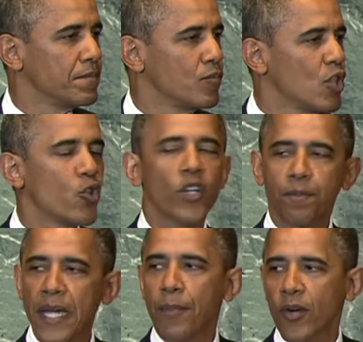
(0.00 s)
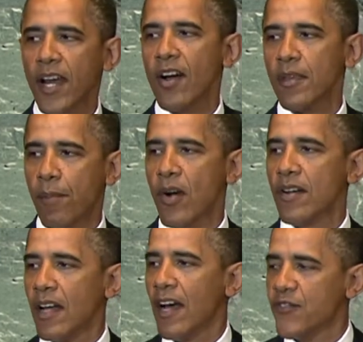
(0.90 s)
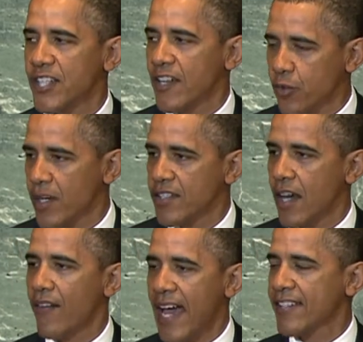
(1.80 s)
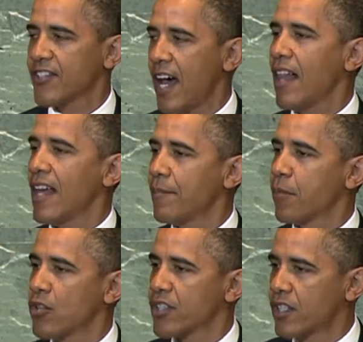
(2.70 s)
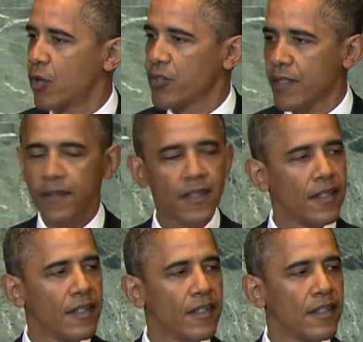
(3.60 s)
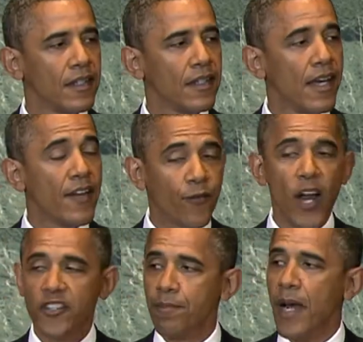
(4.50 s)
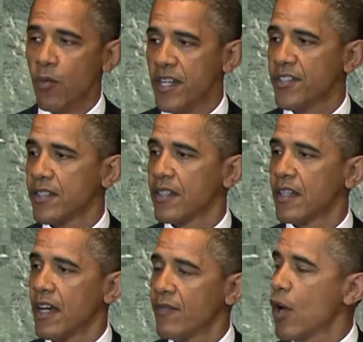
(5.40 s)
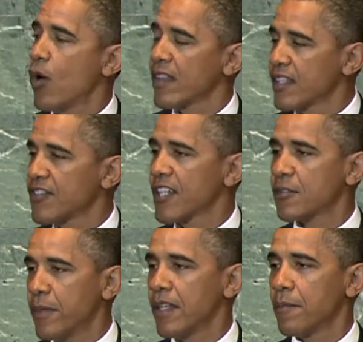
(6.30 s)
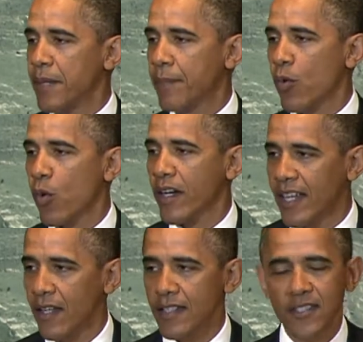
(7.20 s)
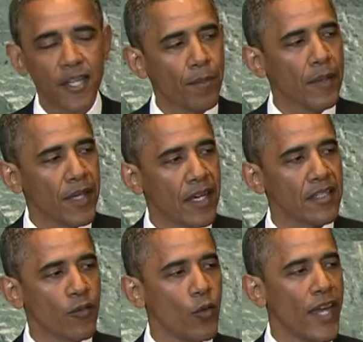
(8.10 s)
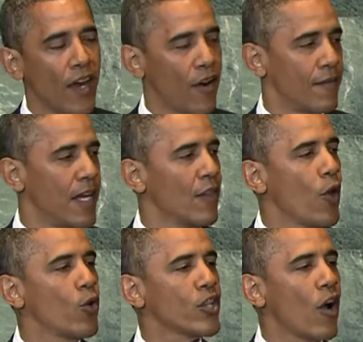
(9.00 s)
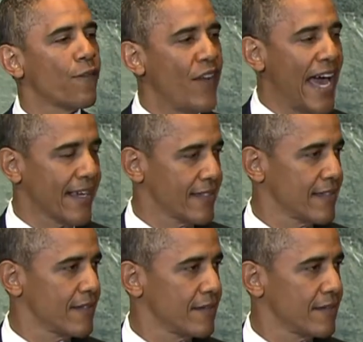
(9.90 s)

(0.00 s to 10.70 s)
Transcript: The Jewish people carry the burden of centuries of exile and persecution and fresh memories of knowing that 6 million people were killed simply because of who they are. Those are facts.